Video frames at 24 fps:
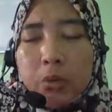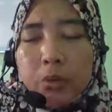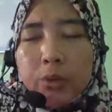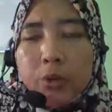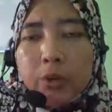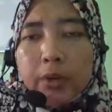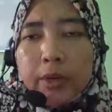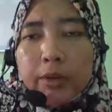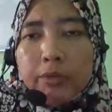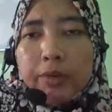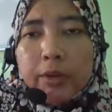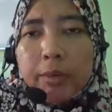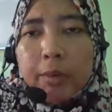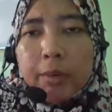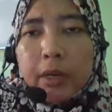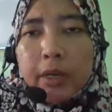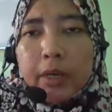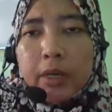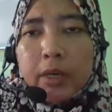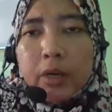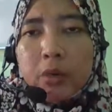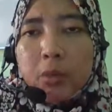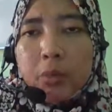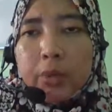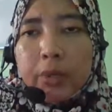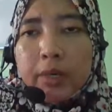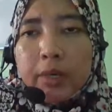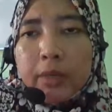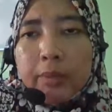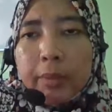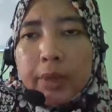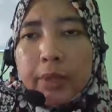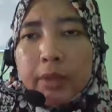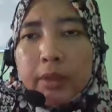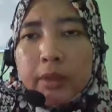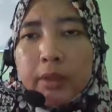can familiar with
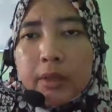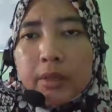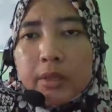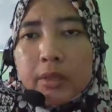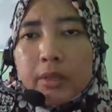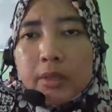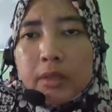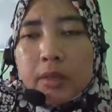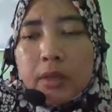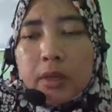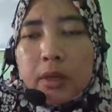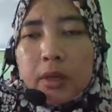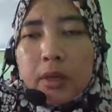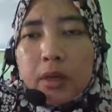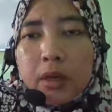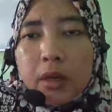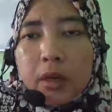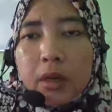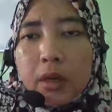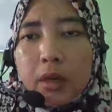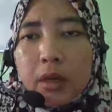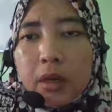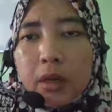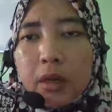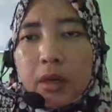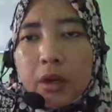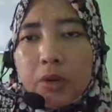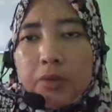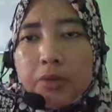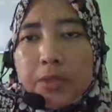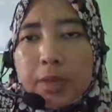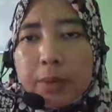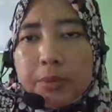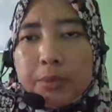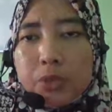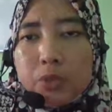the methods of
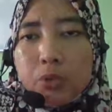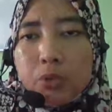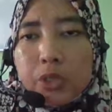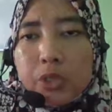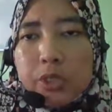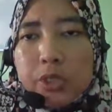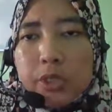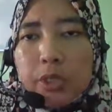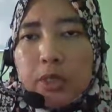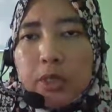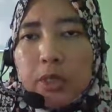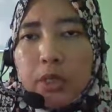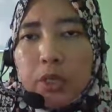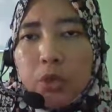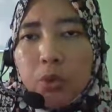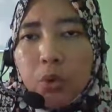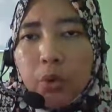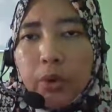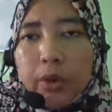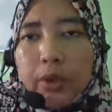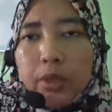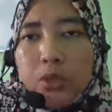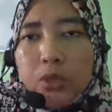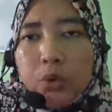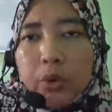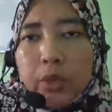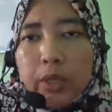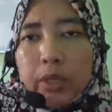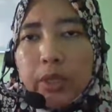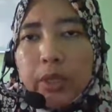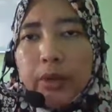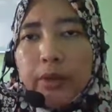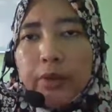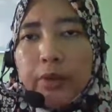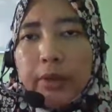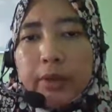substitution in order to
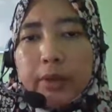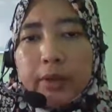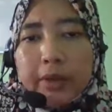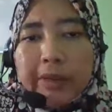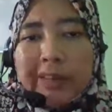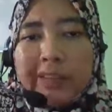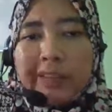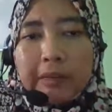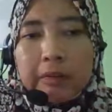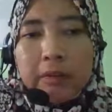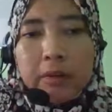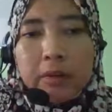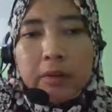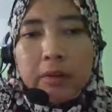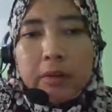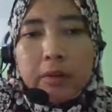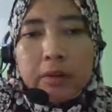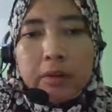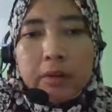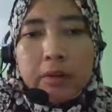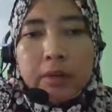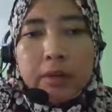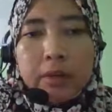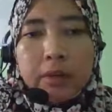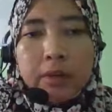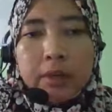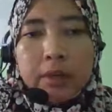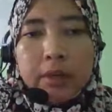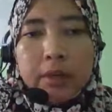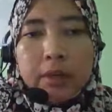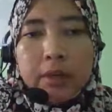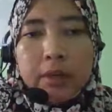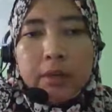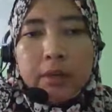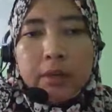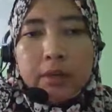integrate.
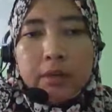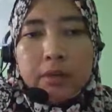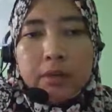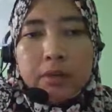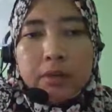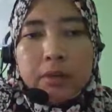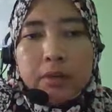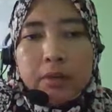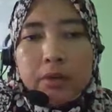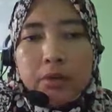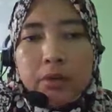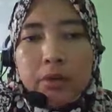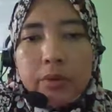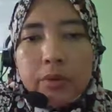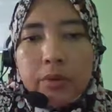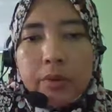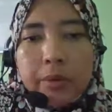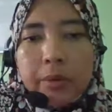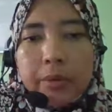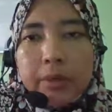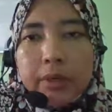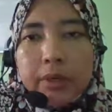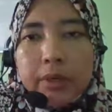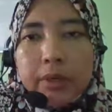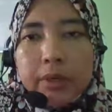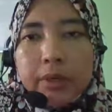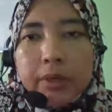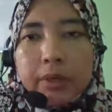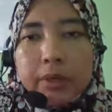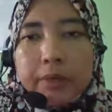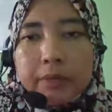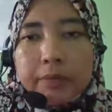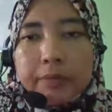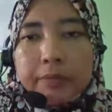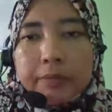Okay, so remember here.